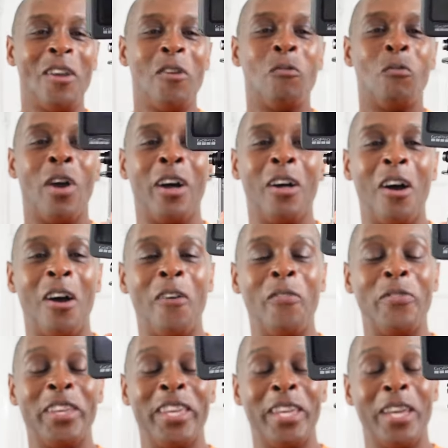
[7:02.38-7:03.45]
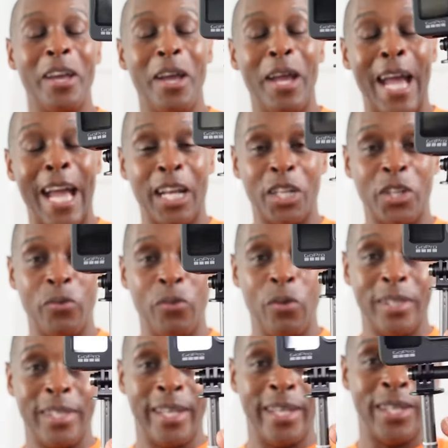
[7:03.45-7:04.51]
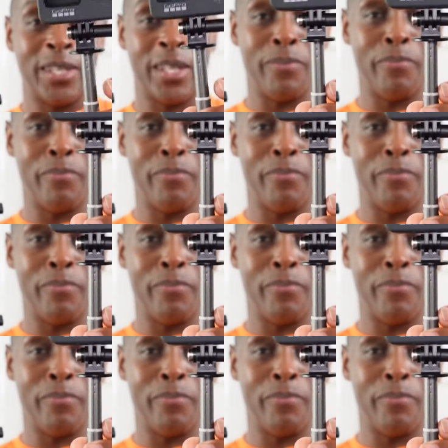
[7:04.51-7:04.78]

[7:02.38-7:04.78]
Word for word: while on the actual Telesin